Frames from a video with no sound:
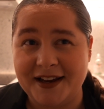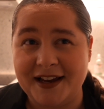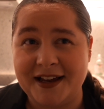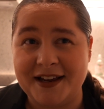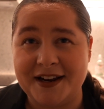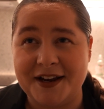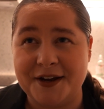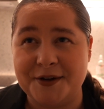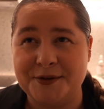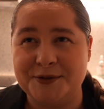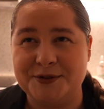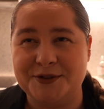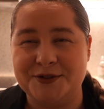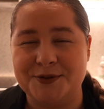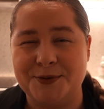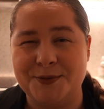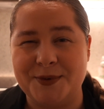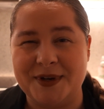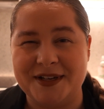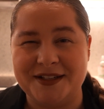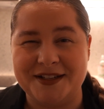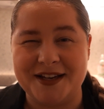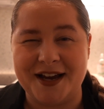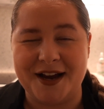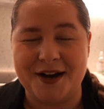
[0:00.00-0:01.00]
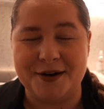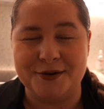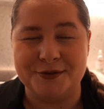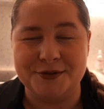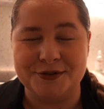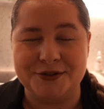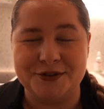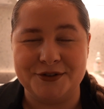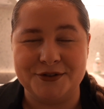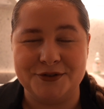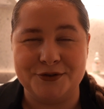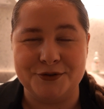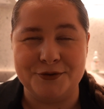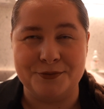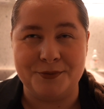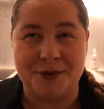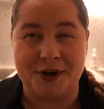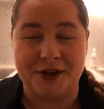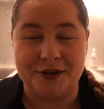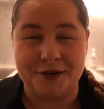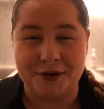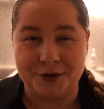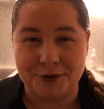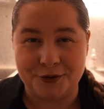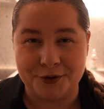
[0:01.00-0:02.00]
And I also went out to
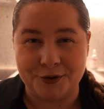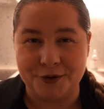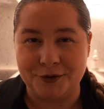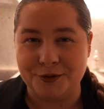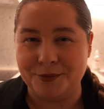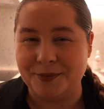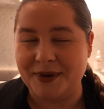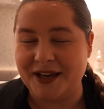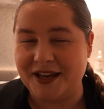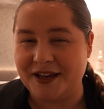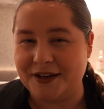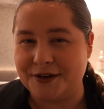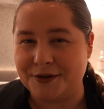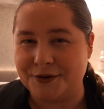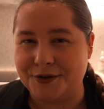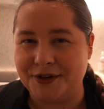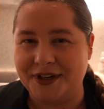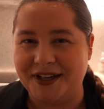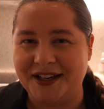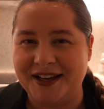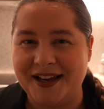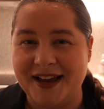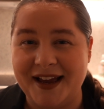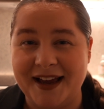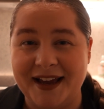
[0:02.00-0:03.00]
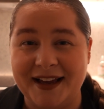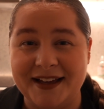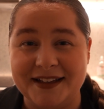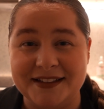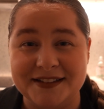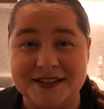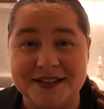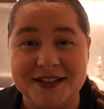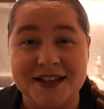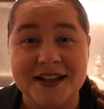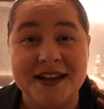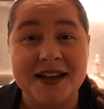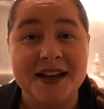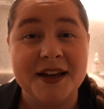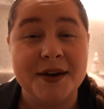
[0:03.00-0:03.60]
my local bakery and